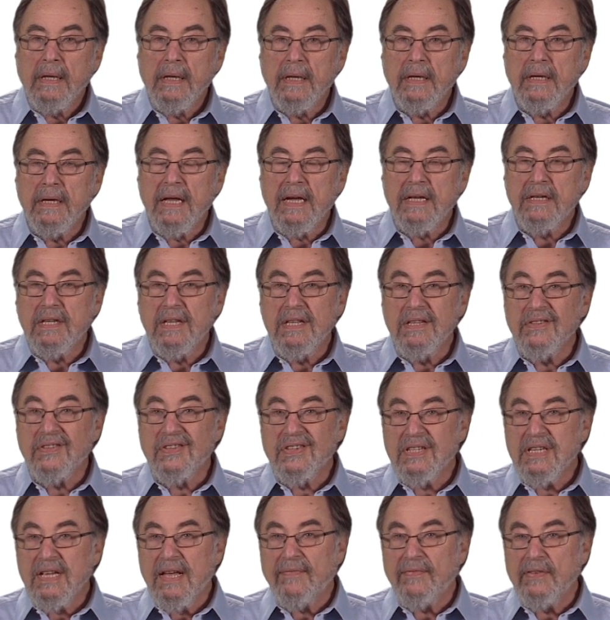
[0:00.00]
In
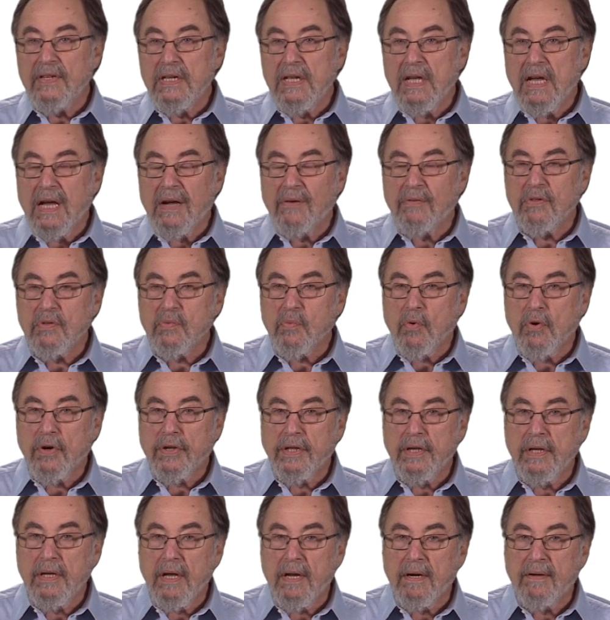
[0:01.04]
1970, I was
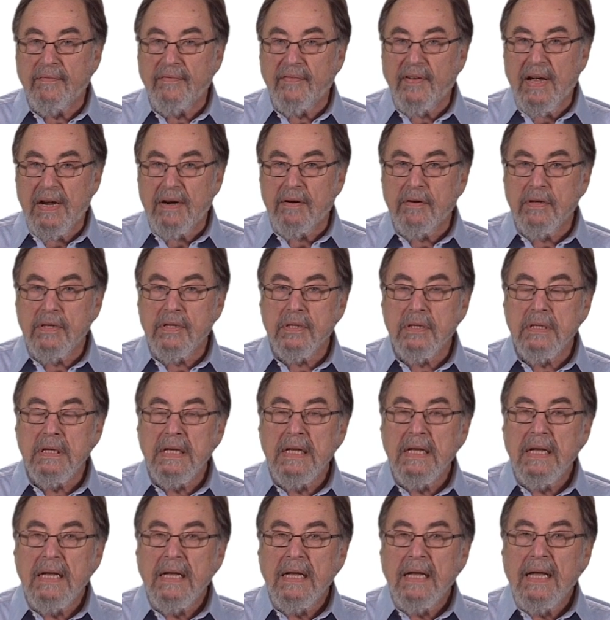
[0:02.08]
working on a virus
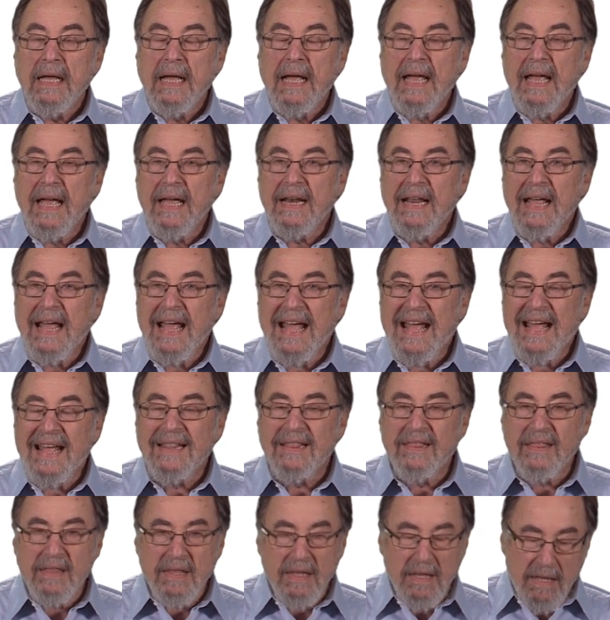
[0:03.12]
and
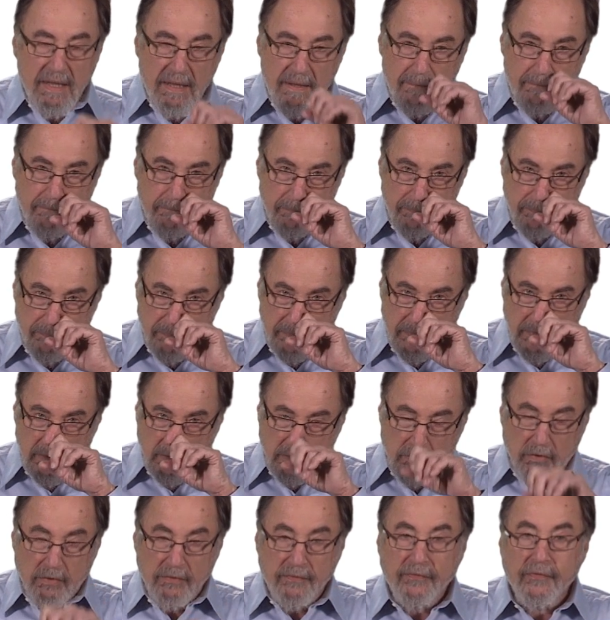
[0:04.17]
had the
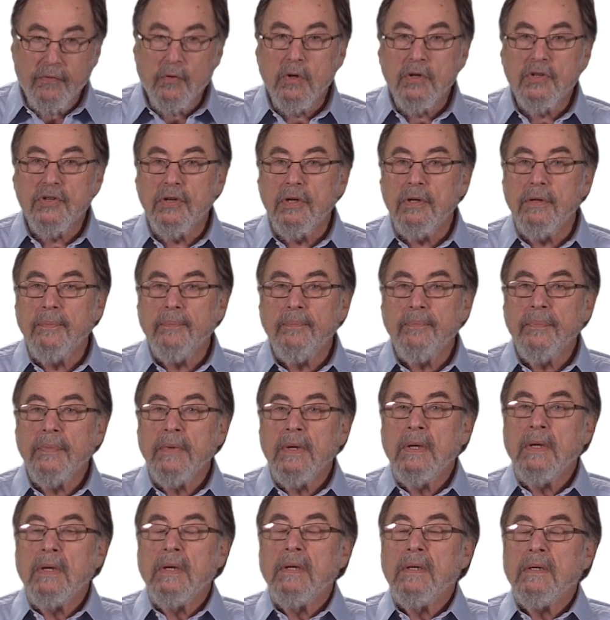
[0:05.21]
good fortune
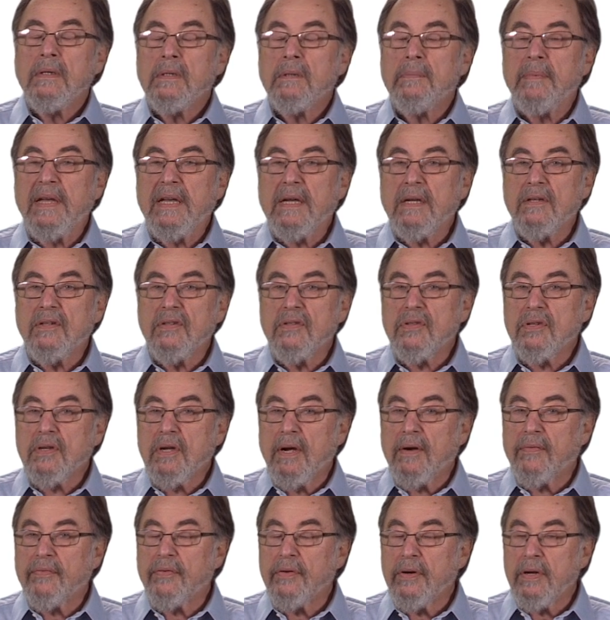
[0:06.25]
to make a
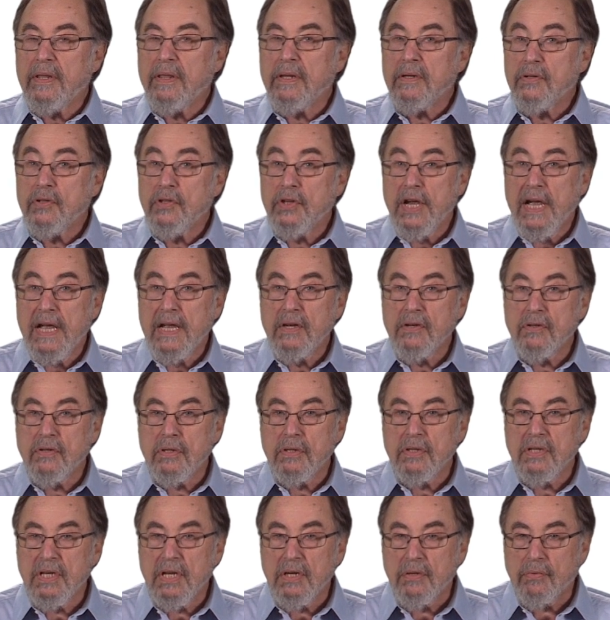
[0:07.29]
discovery that changed
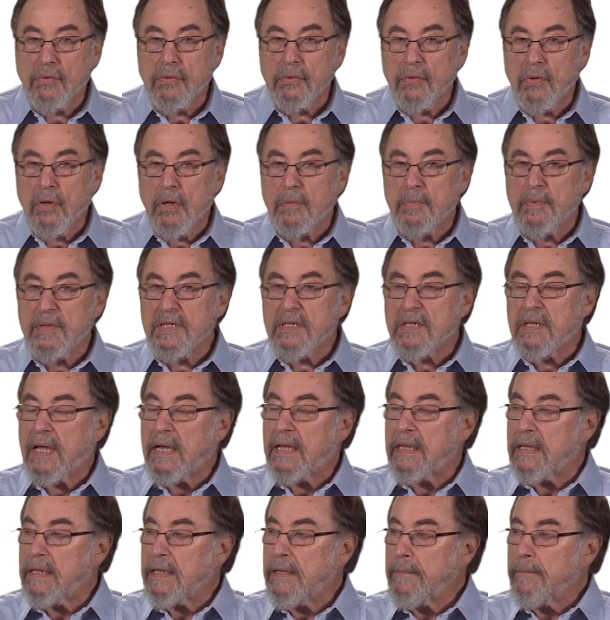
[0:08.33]
the central dogma
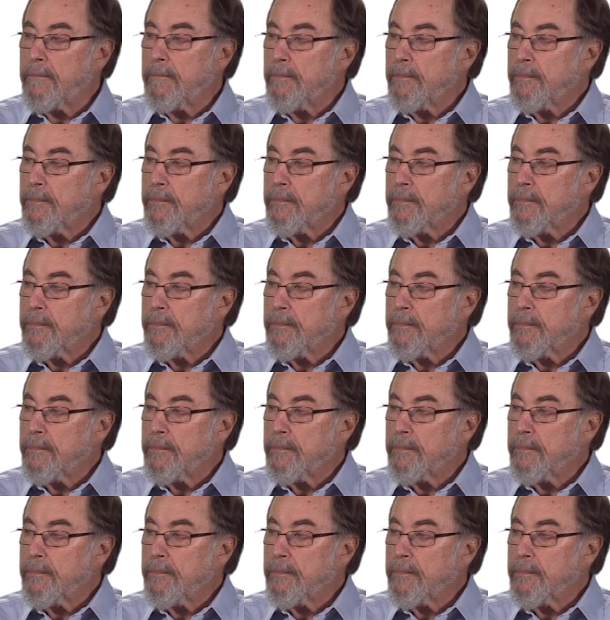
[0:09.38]
slightly.